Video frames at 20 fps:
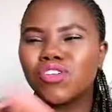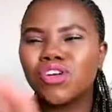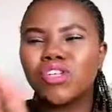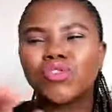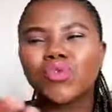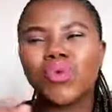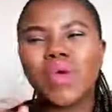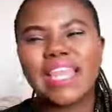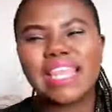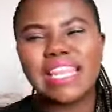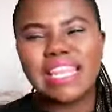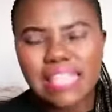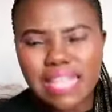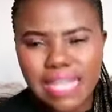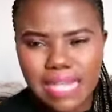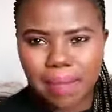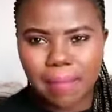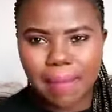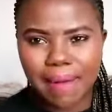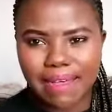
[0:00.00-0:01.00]
not do
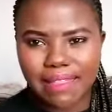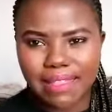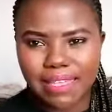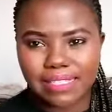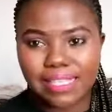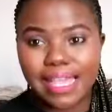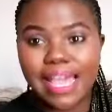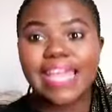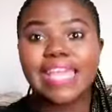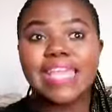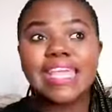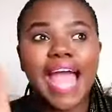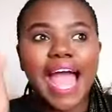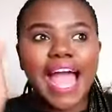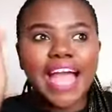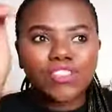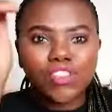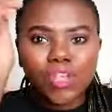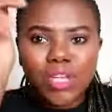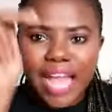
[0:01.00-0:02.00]
anything about this. He
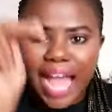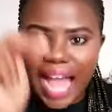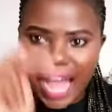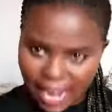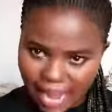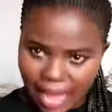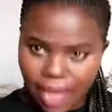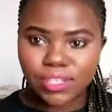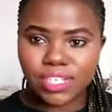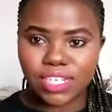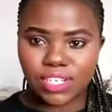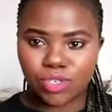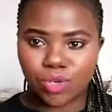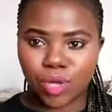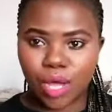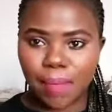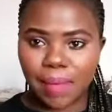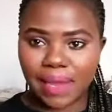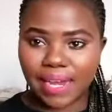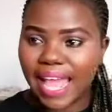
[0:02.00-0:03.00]
actually allowed it
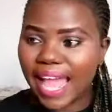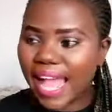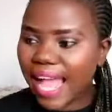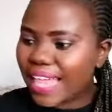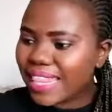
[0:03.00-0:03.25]
to happen.